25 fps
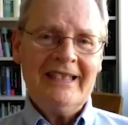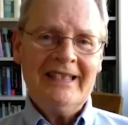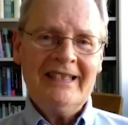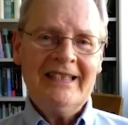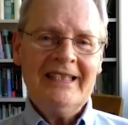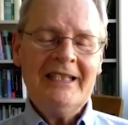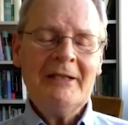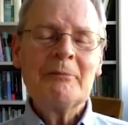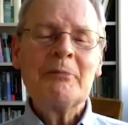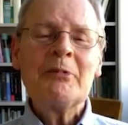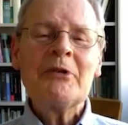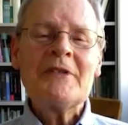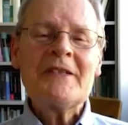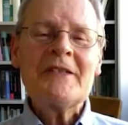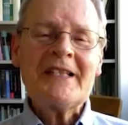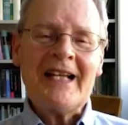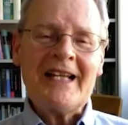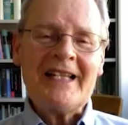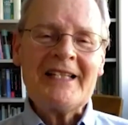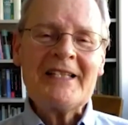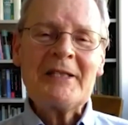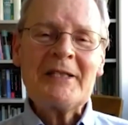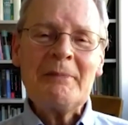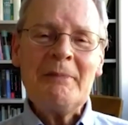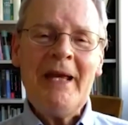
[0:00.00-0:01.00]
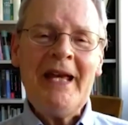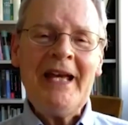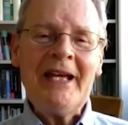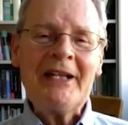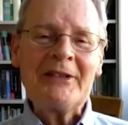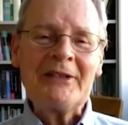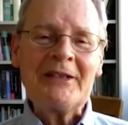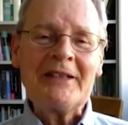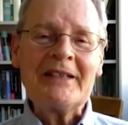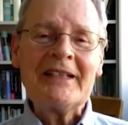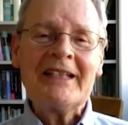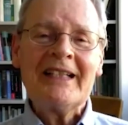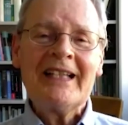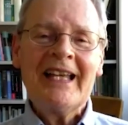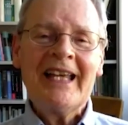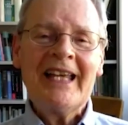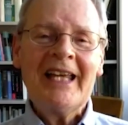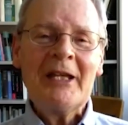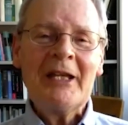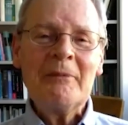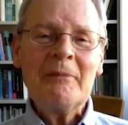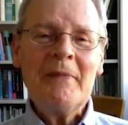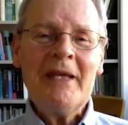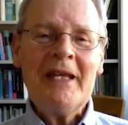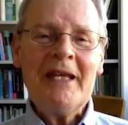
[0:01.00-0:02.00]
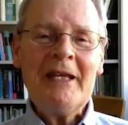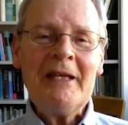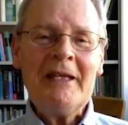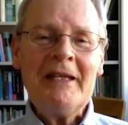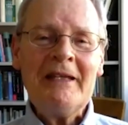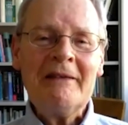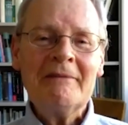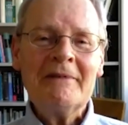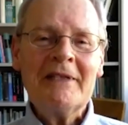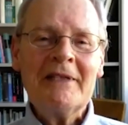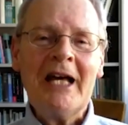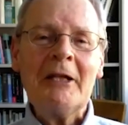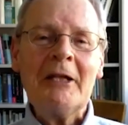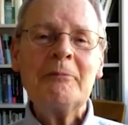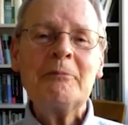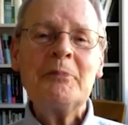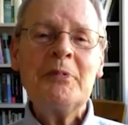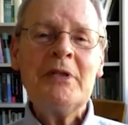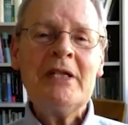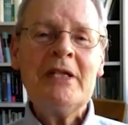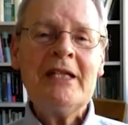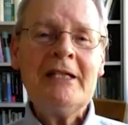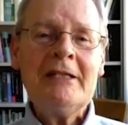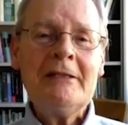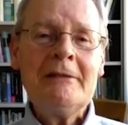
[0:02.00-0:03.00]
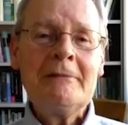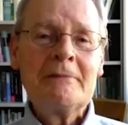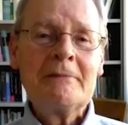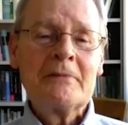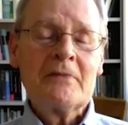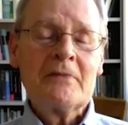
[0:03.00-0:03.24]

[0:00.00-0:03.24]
imprecise matter. It may not be